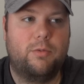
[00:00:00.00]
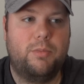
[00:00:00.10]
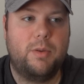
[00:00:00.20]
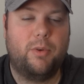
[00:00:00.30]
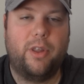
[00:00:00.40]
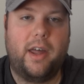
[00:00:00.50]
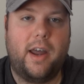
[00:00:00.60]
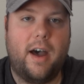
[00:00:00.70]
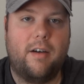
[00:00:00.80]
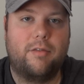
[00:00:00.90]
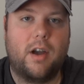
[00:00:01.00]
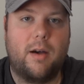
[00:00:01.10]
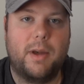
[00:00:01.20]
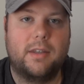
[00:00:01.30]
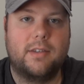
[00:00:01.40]
of people that have
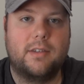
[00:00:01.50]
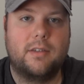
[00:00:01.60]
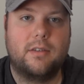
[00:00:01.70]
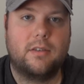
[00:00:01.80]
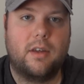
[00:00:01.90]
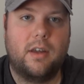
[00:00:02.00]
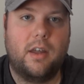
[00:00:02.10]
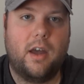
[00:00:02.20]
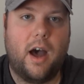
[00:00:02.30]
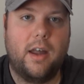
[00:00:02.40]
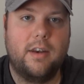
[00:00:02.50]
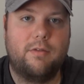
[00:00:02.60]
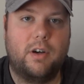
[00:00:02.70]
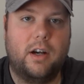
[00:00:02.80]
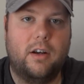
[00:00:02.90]
comments on
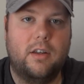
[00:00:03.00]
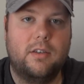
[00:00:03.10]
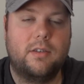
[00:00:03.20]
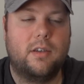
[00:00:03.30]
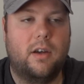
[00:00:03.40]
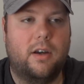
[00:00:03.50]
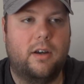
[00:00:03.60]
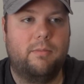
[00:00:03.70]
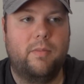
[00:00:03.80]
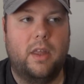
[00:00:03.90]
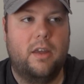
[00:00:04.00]
different areas, I'll